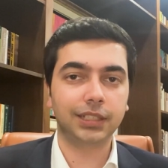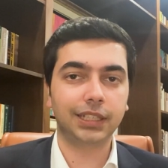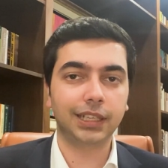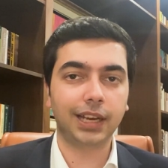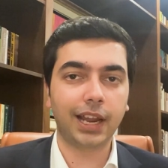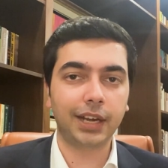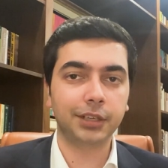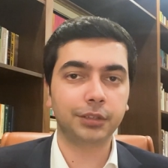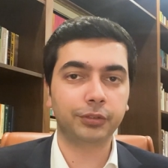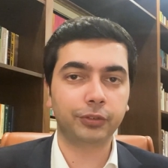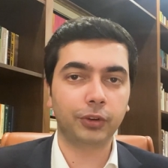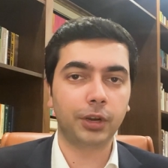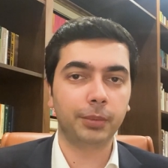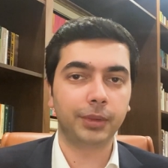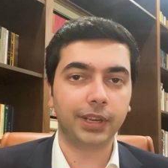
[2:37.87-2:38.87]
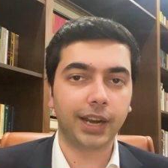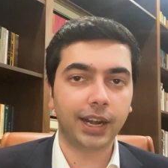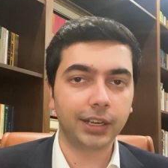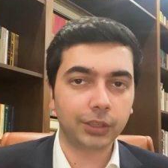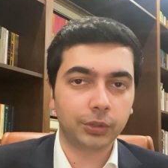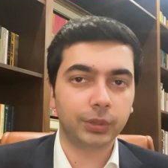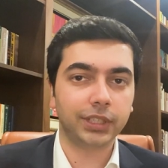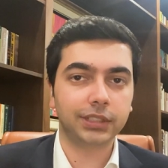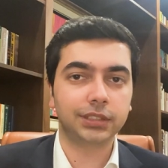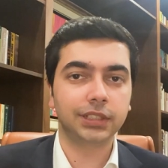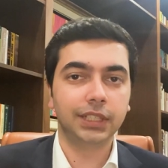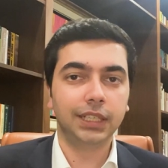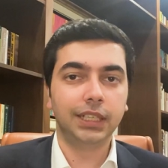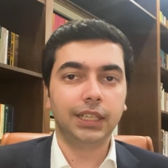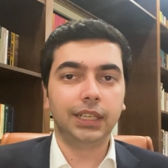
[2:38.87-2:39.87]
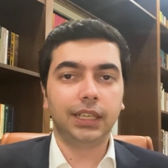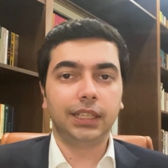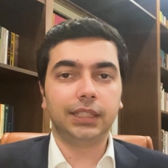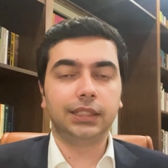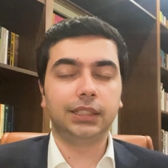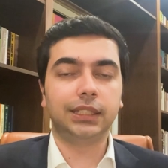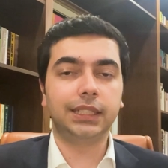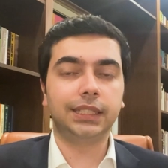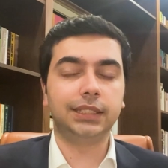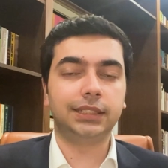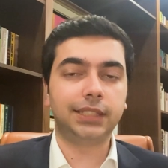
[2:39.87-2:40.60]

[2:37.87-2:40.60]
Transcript: land reform inadequate, the